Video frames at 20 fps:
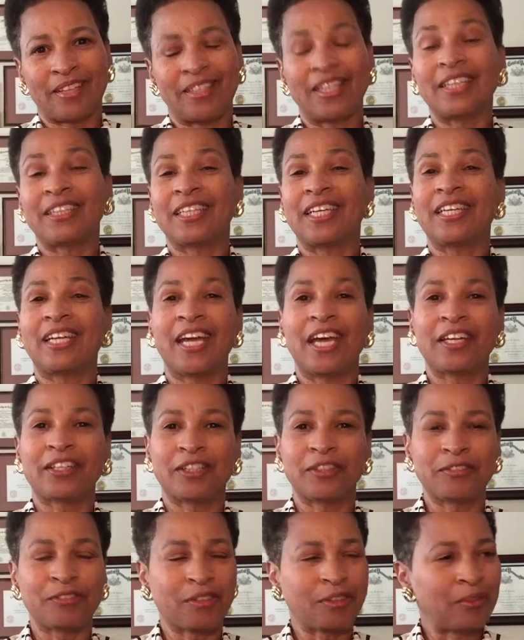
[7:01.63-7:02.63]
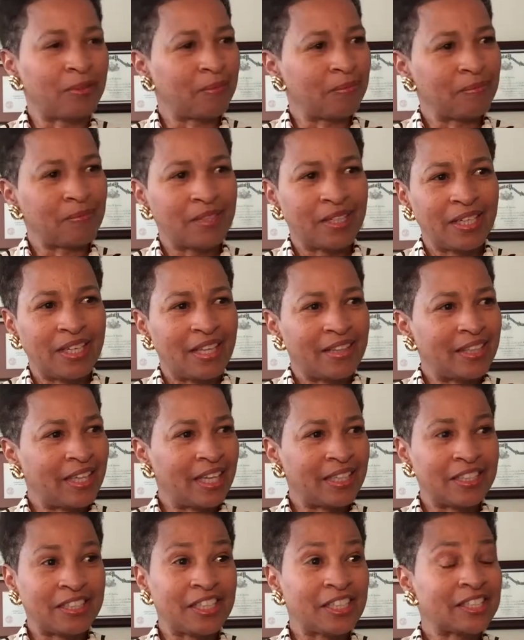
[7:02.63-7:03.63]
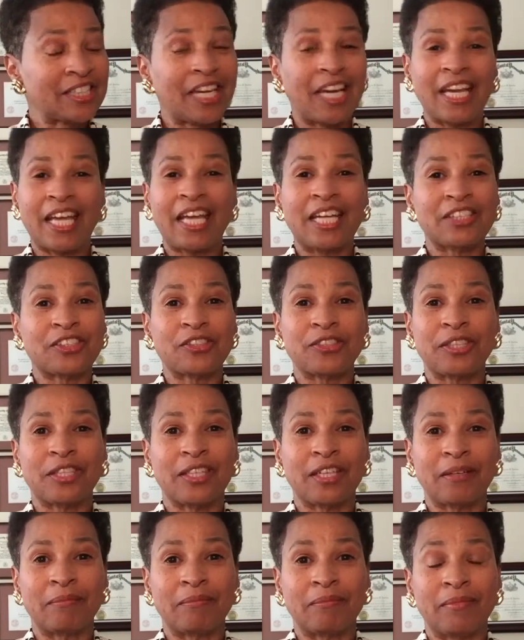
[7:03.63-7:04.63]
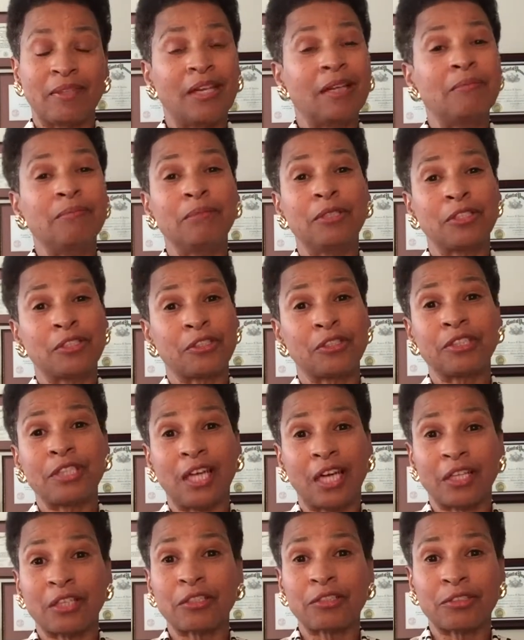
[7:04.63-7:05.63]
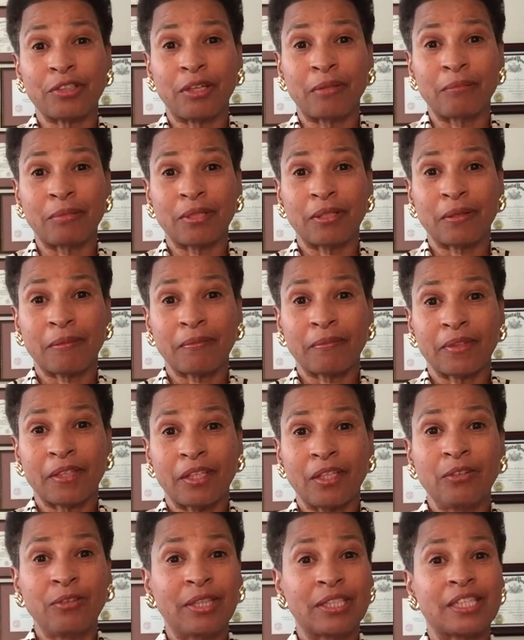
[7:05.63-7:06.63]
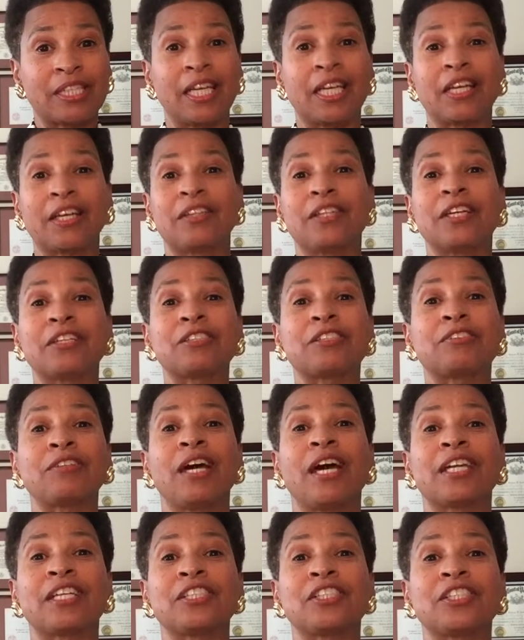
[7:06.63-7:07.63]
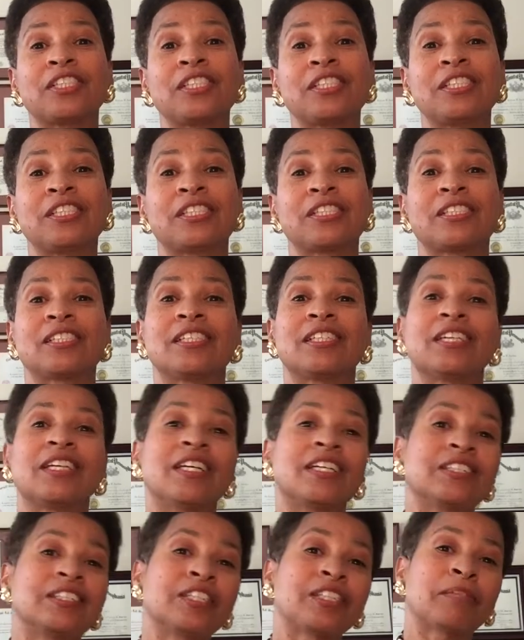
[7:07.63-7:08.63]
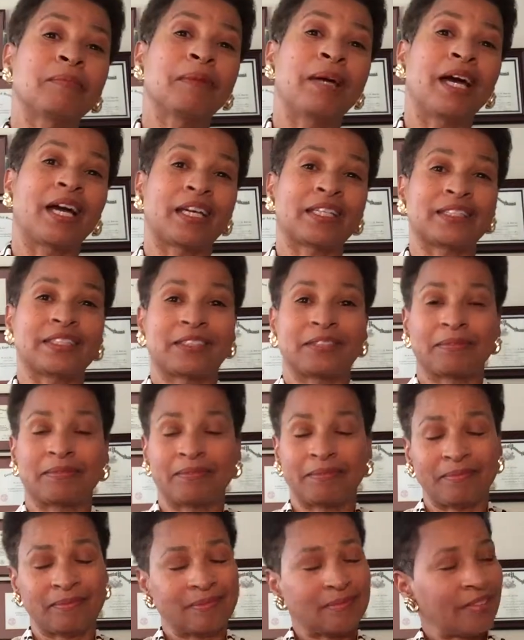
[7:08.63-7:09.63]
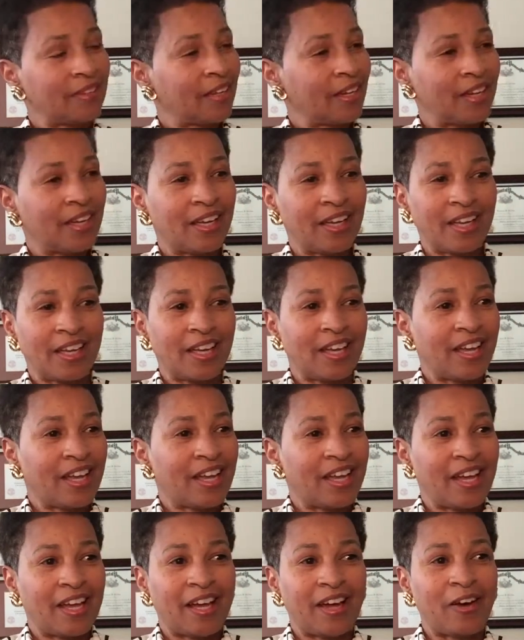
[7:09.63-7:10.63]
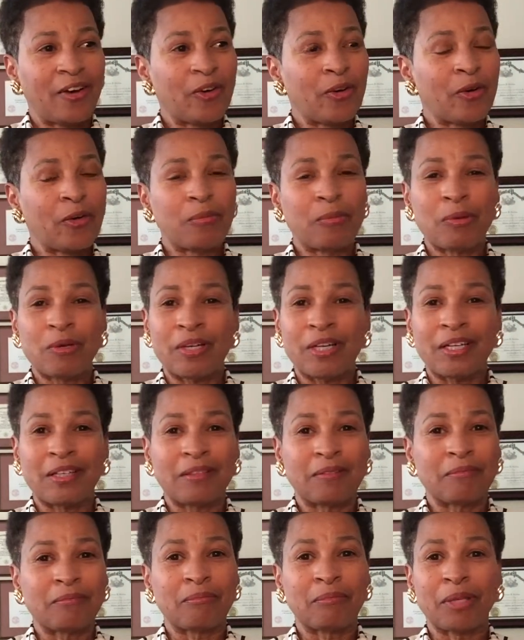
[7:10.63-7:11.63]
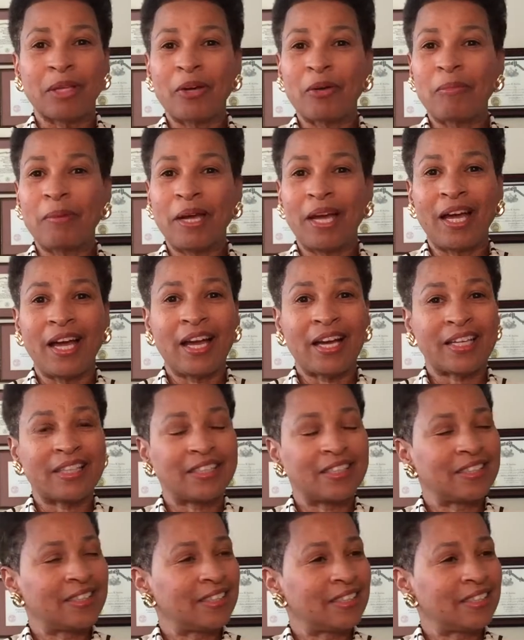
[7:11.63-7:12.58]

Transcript: that they can't control, that does not answer to them, Mr. Donald Trump, who has taken their strategies to the max. Oh boy, blowback,